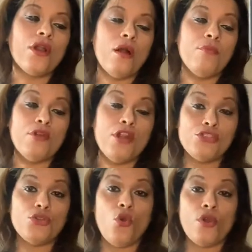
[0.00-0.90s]
brush
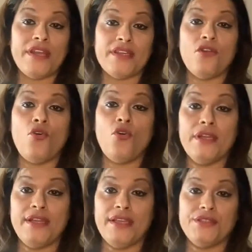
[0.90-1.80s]

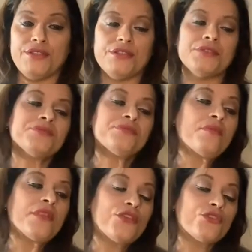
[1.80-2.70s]
organizer.
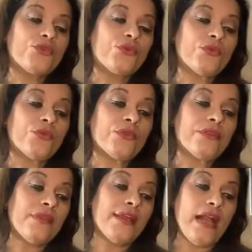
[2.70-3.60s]
So
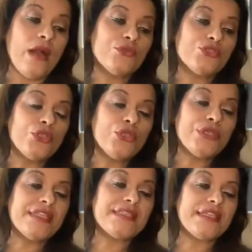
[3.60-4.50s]
like I was
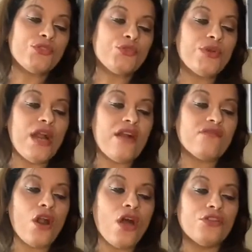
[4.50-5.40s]
looking, they do have
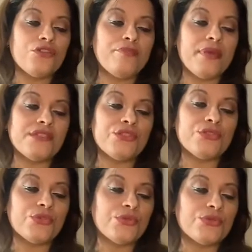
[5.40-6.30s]
colored
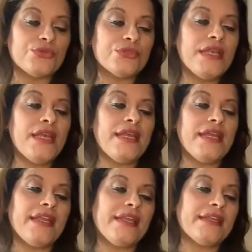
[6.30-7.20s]
pencils,
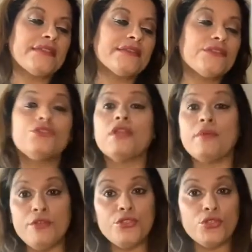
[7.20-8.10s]
and so that
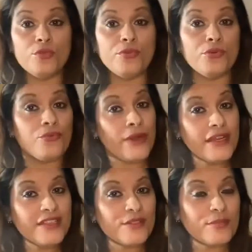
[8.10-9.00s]
means you could put
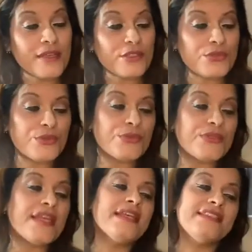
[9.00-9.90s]
regular pencils.
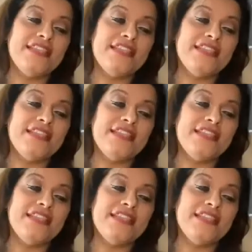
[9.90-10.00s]
They